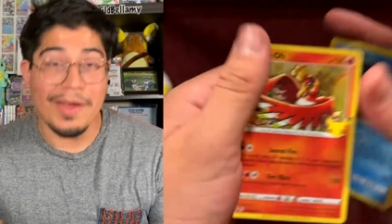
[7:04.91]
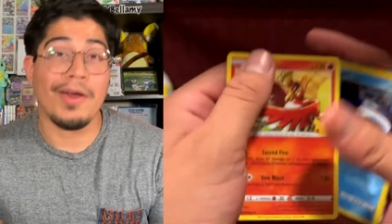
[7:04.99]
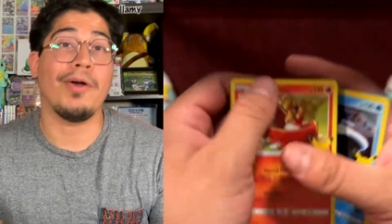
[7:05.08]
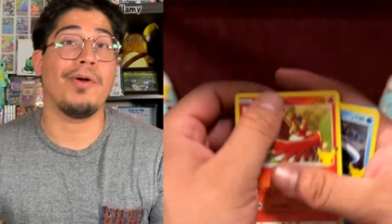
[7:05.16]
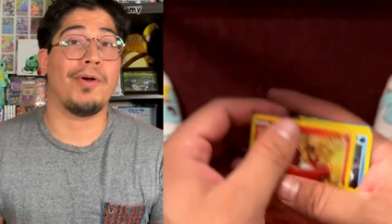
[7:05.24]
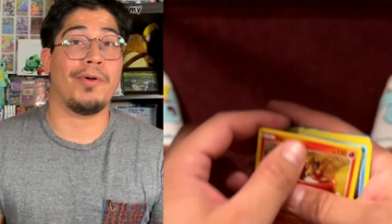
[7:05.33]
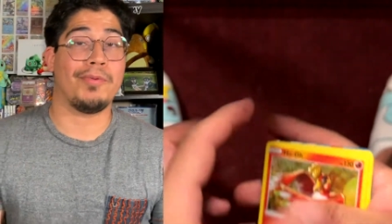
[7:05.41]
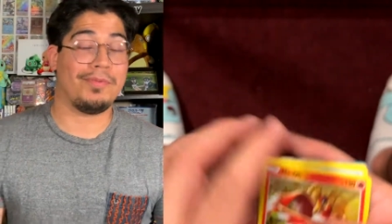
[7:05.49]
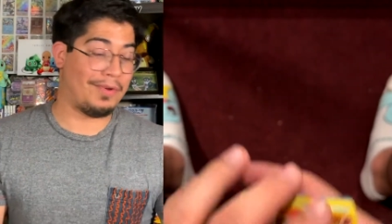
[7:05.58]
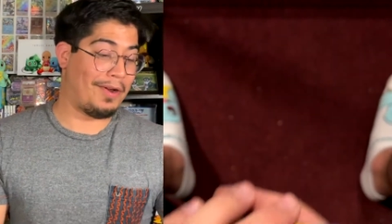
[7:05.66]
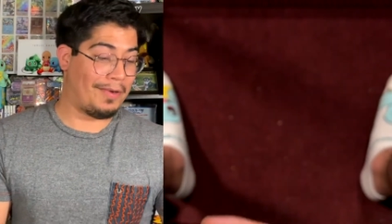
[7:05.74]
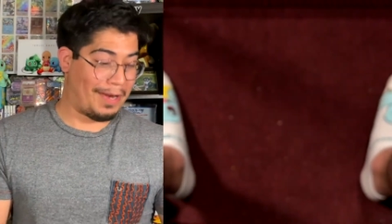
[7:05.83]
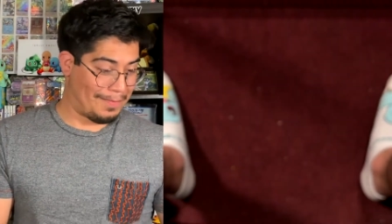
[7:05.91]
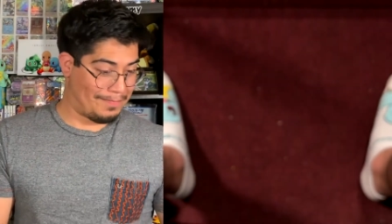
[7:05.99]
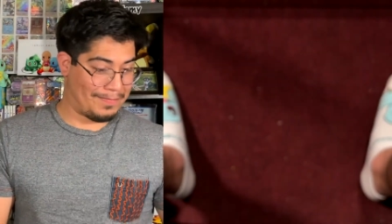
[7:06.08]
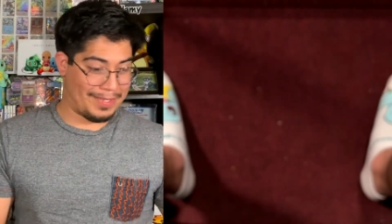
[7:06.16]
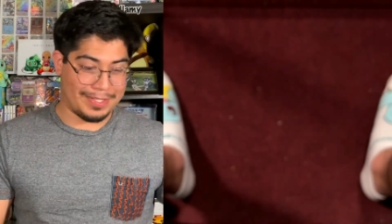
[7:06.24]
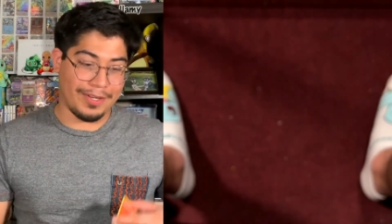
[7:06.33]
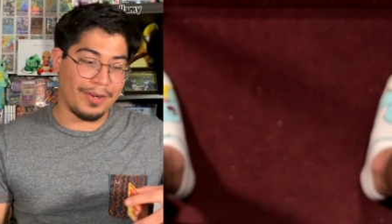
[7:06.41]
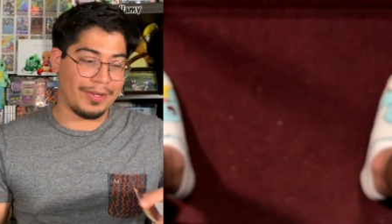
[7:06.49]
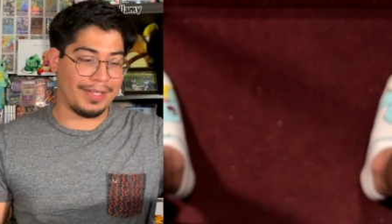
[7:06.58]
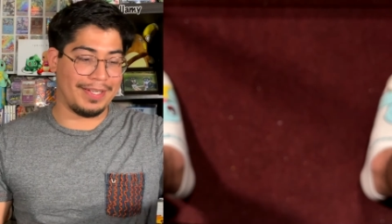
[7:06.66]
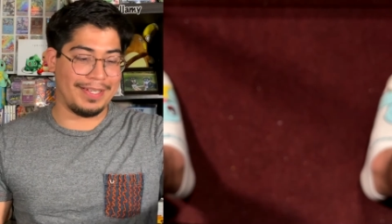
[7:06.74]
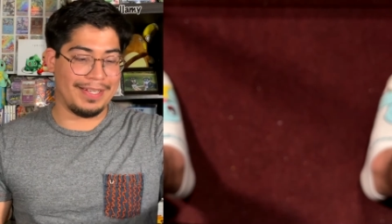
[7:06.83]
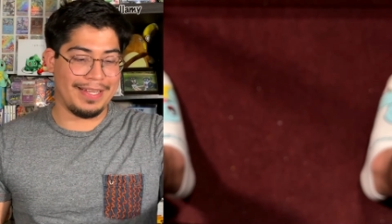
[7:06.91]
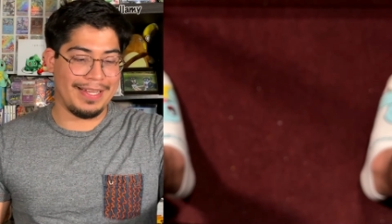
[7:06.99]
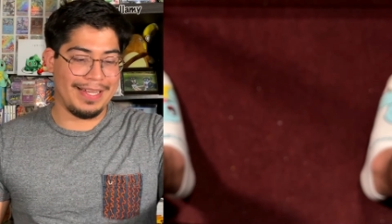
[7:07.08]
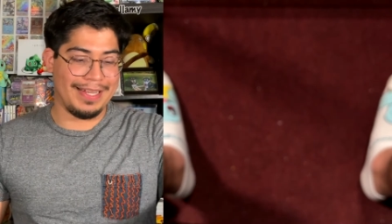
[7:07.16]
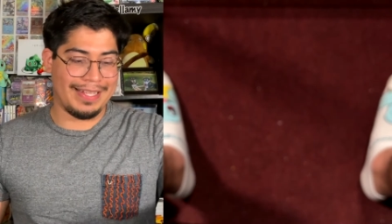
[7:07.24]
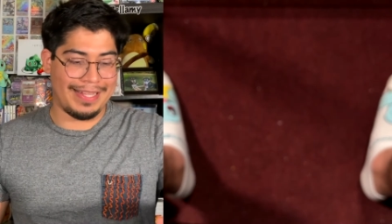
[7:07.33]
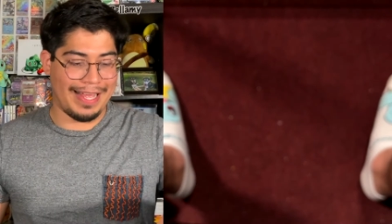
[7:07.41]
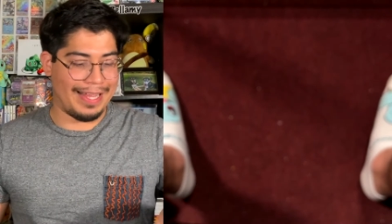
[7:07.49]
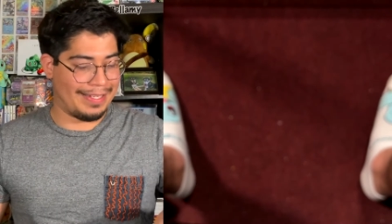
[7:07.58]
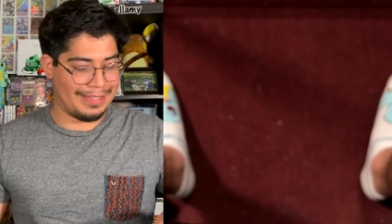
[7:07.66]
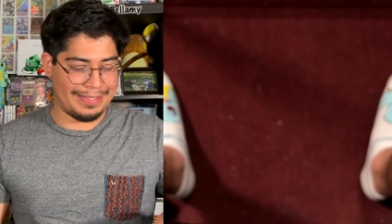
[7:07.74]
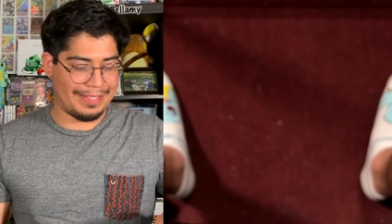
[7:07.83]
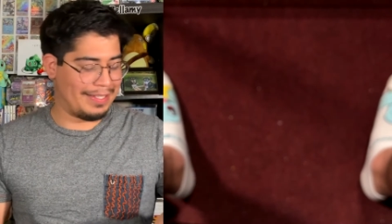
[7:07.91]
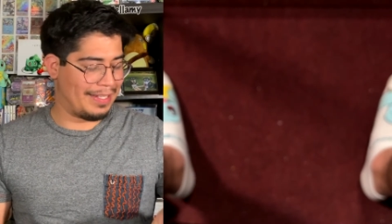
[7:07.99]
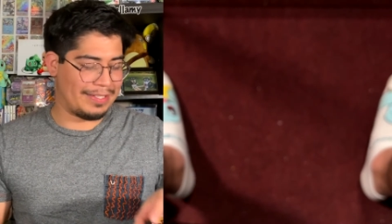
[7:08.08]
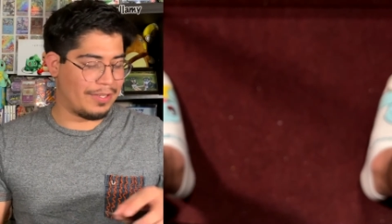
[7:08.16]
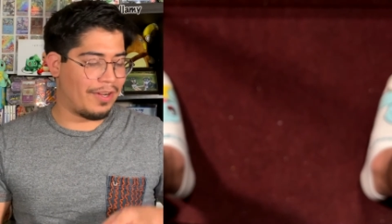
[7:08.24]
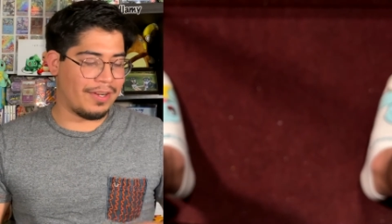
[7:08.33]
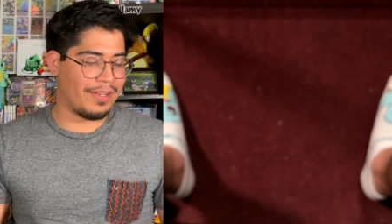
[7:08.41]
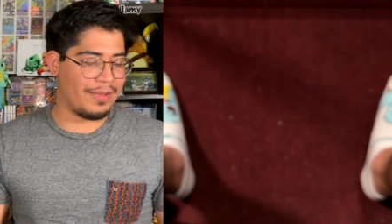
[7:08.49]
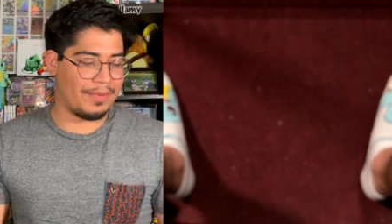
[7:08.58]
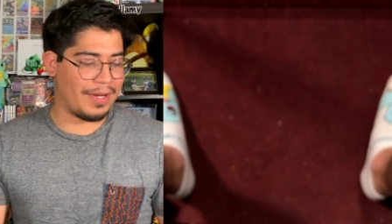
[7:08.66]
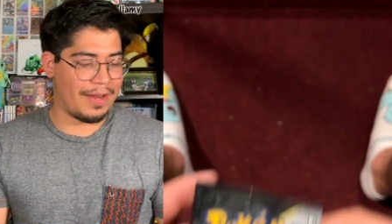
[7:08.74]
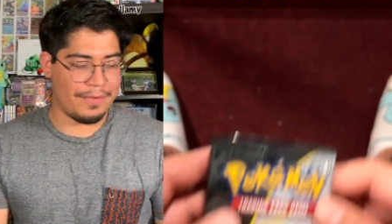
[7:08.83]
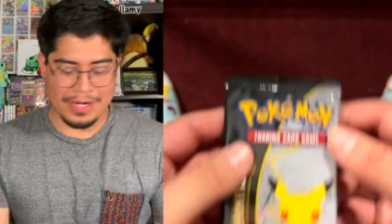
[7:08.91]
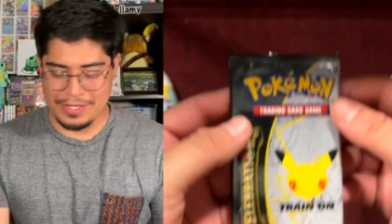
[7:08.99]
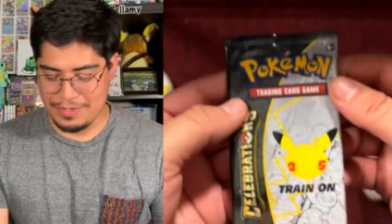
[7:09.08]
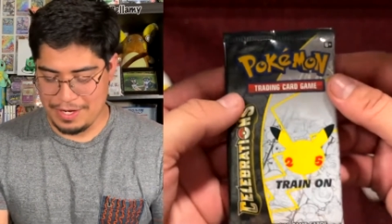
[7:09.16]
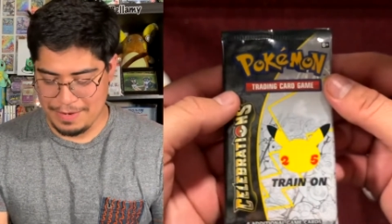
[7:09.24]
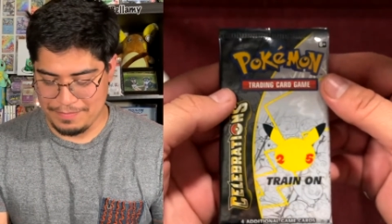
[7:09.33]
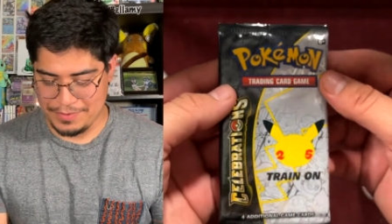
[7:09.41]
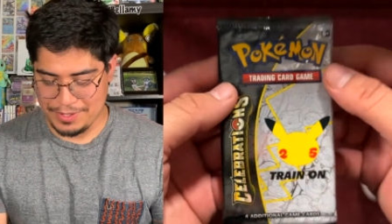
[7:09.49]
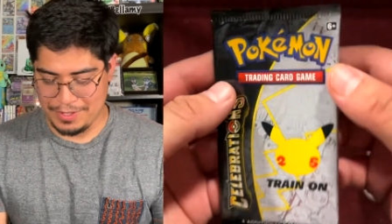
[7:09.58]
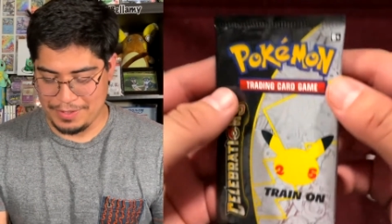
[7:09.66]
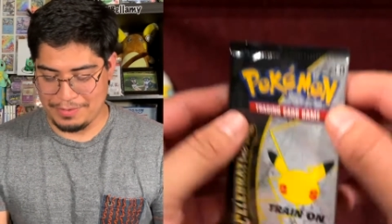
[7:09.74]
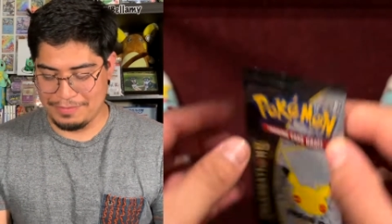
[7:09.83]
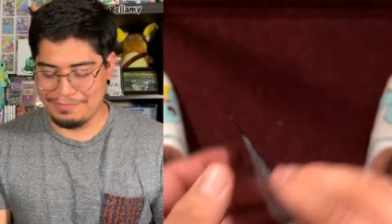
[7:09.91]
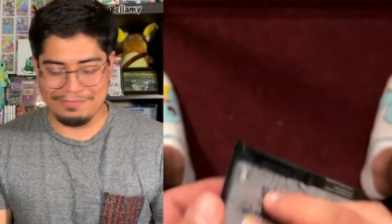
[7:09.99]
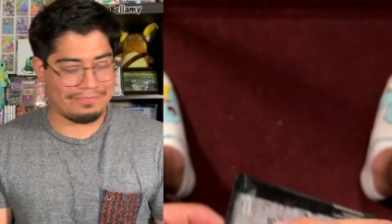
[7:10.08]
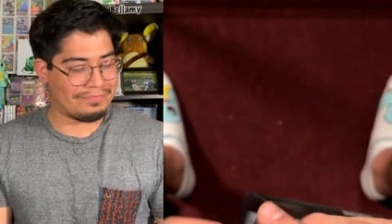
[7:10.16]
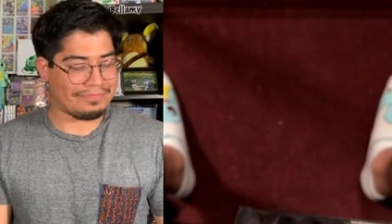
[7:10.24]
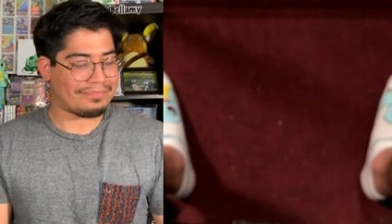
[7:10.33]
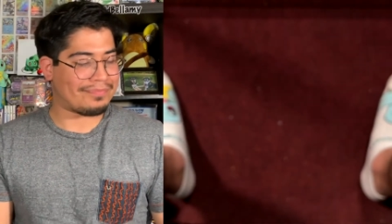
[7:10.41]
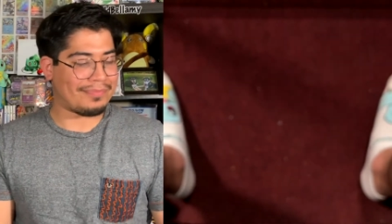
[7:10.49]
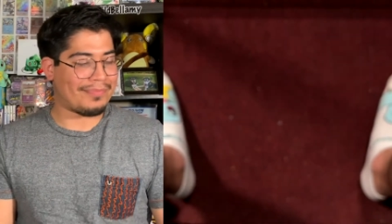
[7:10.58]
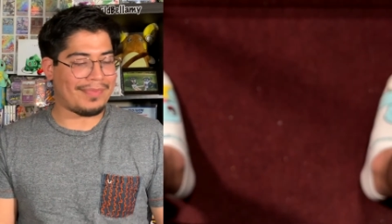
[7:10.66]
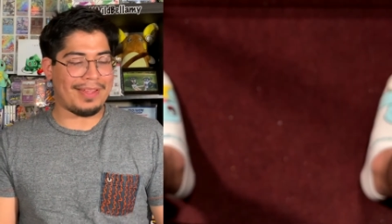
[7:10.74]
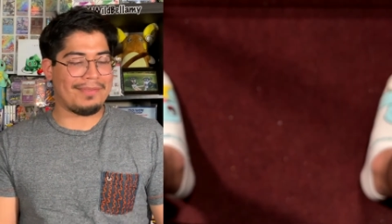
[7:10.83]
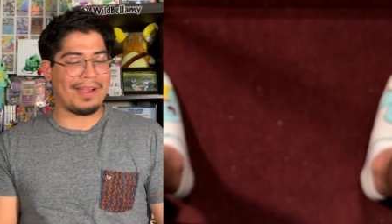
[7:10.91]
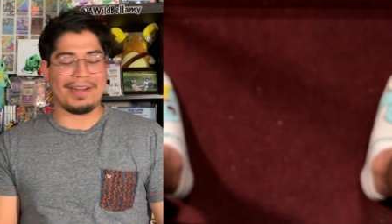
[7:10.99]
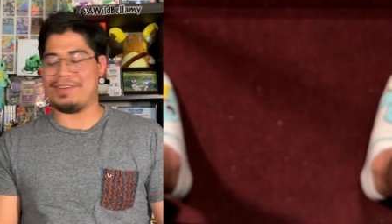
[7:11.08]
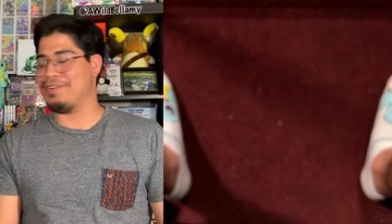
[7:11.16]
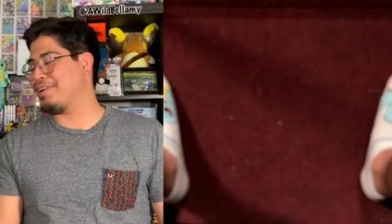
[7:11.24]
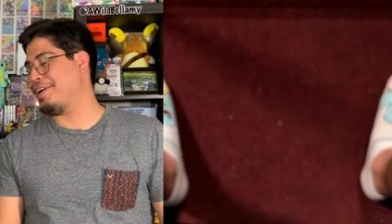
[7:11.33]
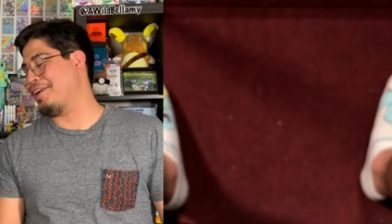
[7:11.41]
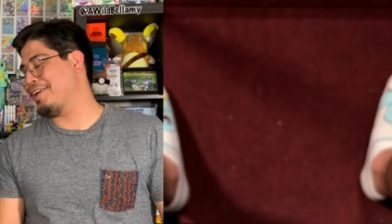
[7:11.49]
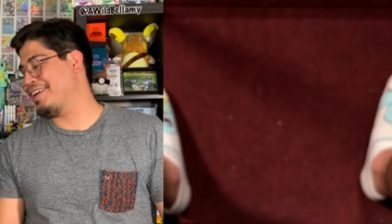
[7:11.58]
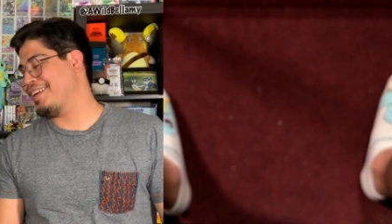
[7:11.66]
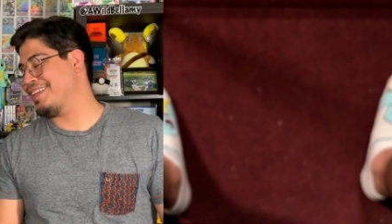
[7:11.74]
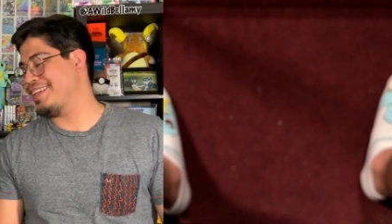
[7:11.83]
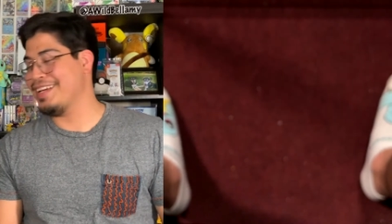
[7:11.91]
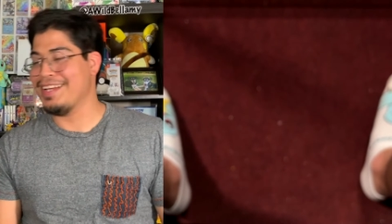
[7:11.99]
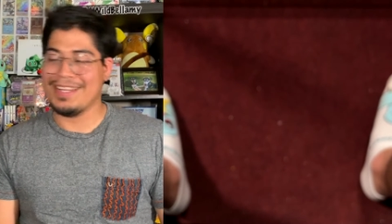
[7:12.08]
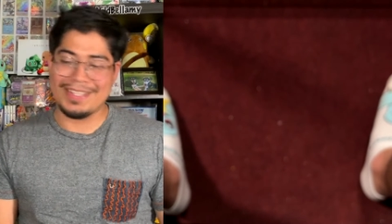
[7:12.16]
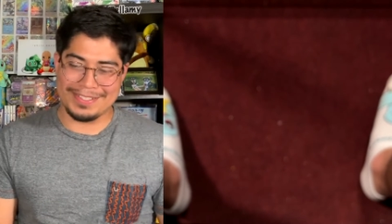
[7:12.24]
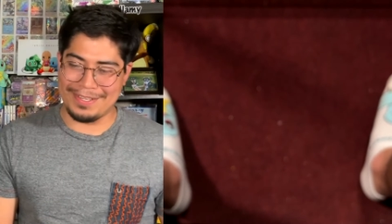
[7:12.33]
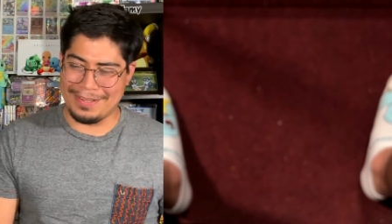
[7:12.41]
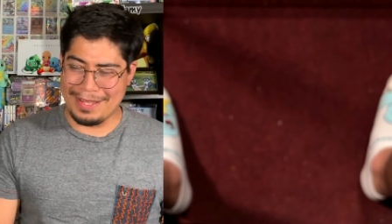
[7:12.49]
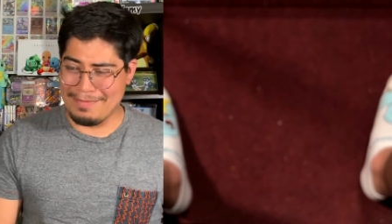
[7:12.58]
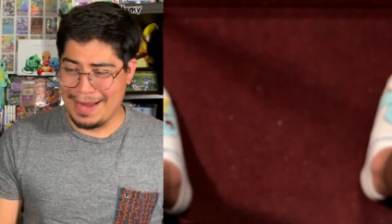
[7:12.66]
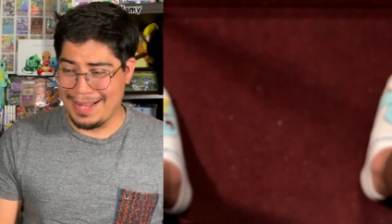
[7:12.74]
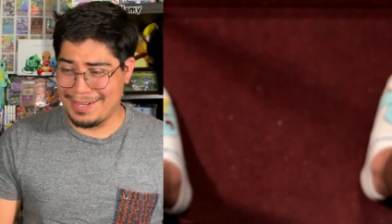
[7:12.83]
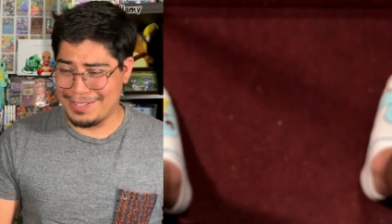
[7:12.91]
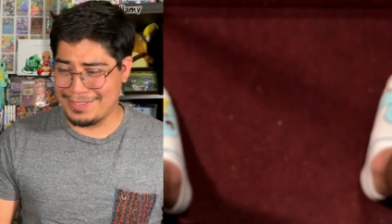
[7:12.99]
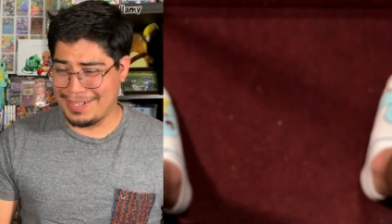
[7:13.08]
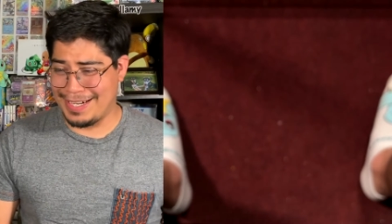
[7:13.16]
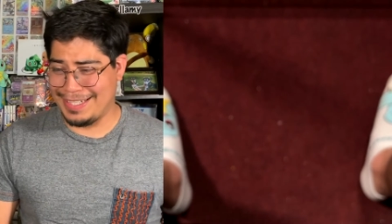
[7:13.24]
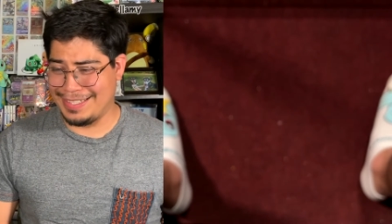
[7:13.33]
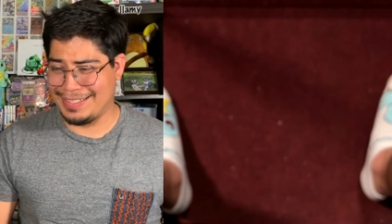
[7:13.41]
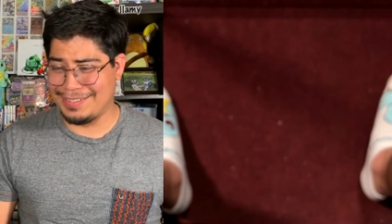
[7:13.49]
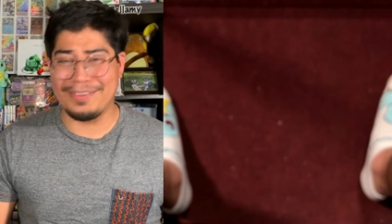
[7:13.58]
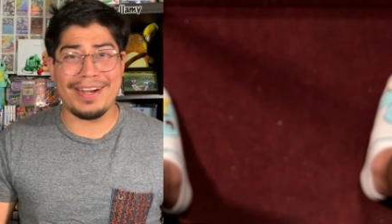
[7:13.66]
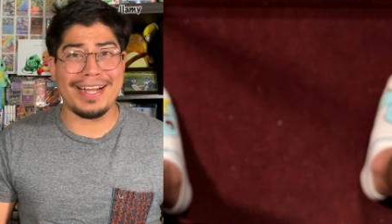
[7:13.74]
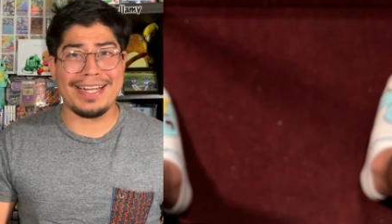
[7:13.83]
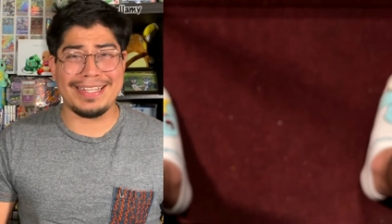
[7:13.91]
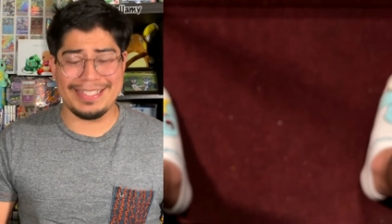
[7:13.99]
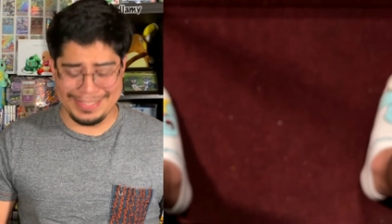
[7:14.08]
Ho-Oh. Alright, it's all good. That It's all good. We got Reshiram. So, we got a new card. That's all that matters, right? Right?